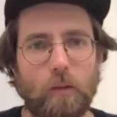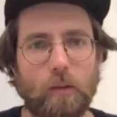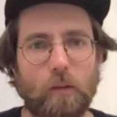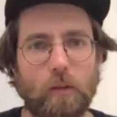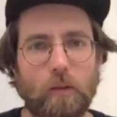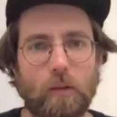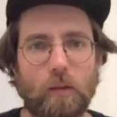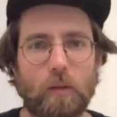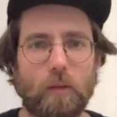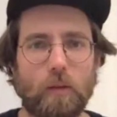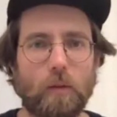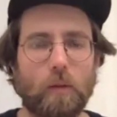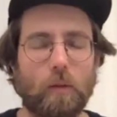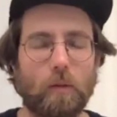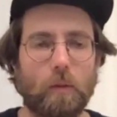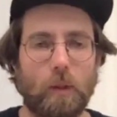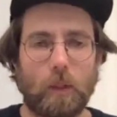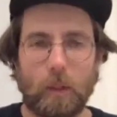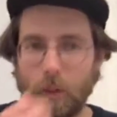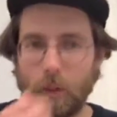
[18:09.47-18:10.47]
Yes.
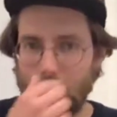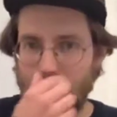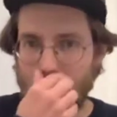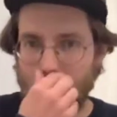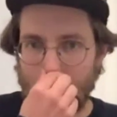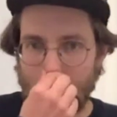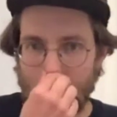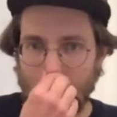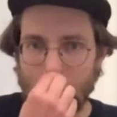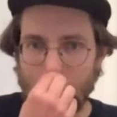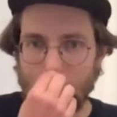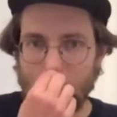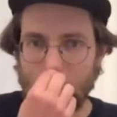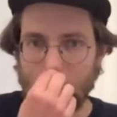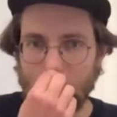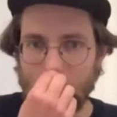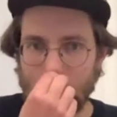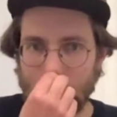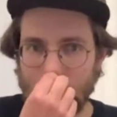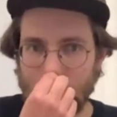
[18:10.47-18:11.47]
So
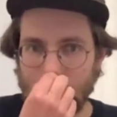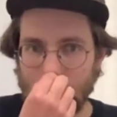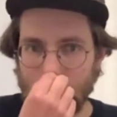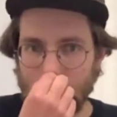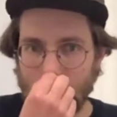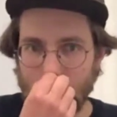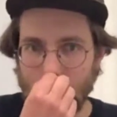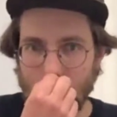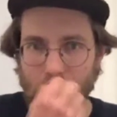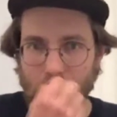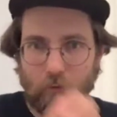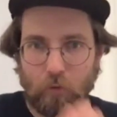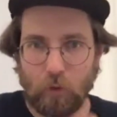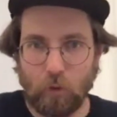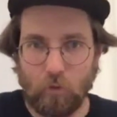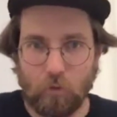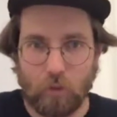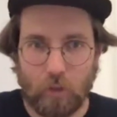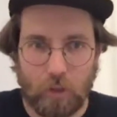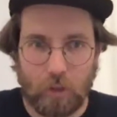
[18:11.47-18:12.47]
the
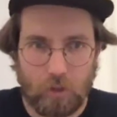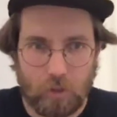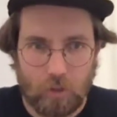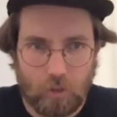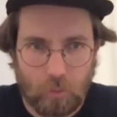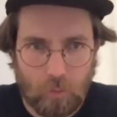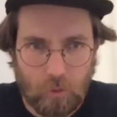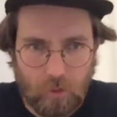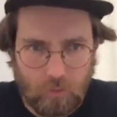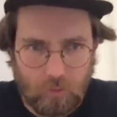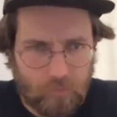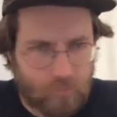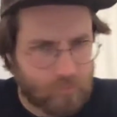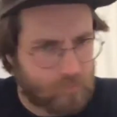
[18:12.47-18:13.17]
viewfinder, you mean?